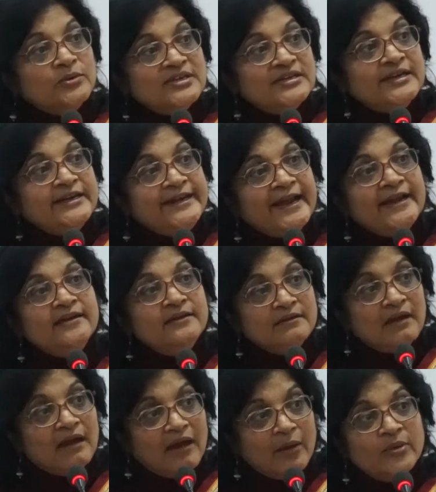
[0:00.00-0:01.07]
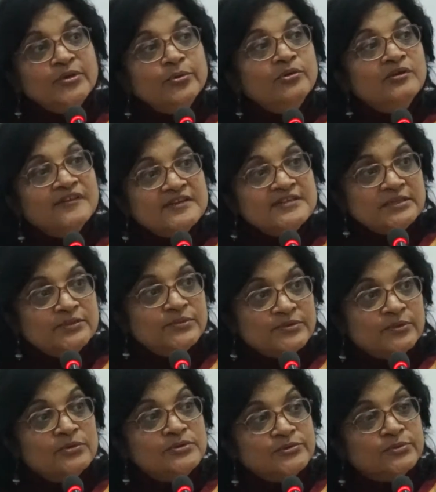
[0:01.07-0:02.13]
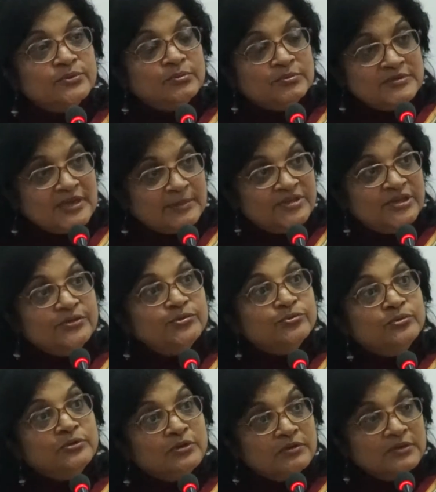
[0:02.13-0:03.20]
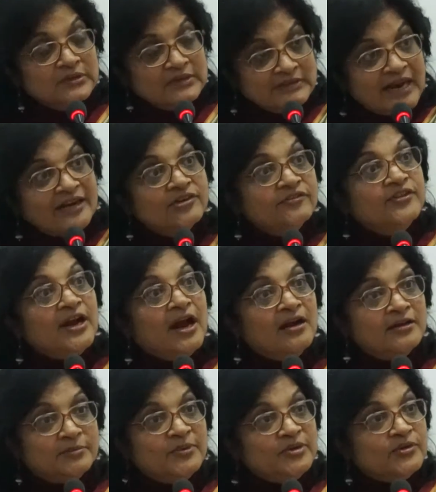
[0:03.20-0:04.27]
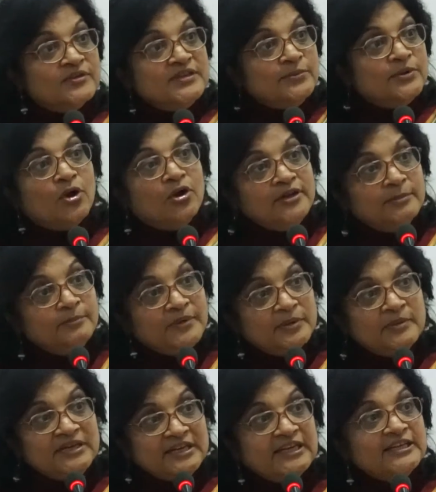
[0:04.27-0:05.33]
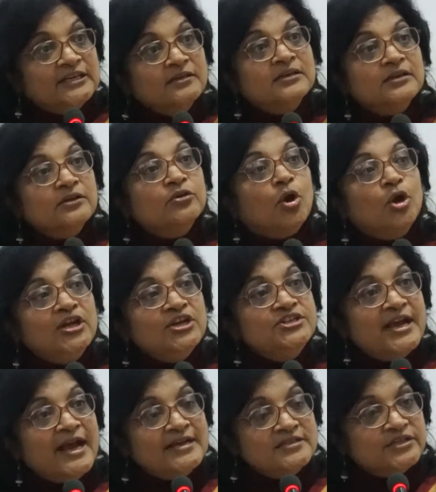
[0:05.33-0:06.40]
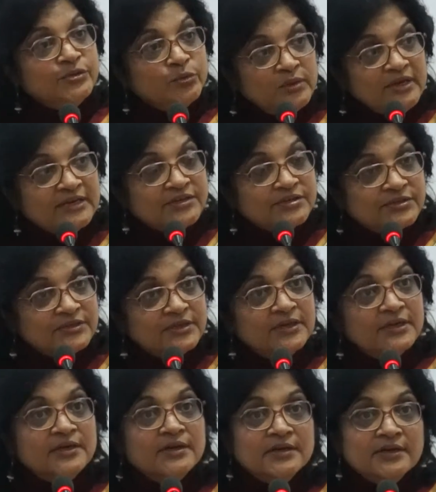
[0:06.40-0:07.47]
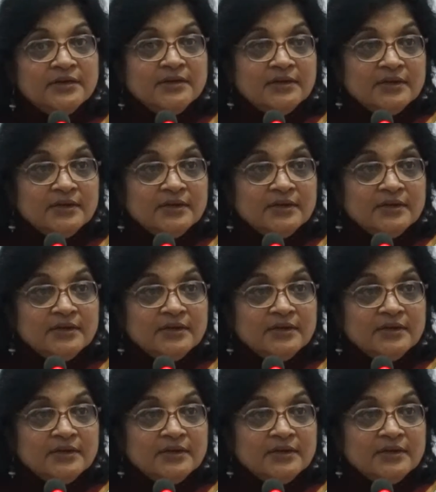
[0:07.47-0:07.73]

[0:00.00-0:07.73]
in 2010, our university was also subject to cut of grant because they were not implementing the college as a unit.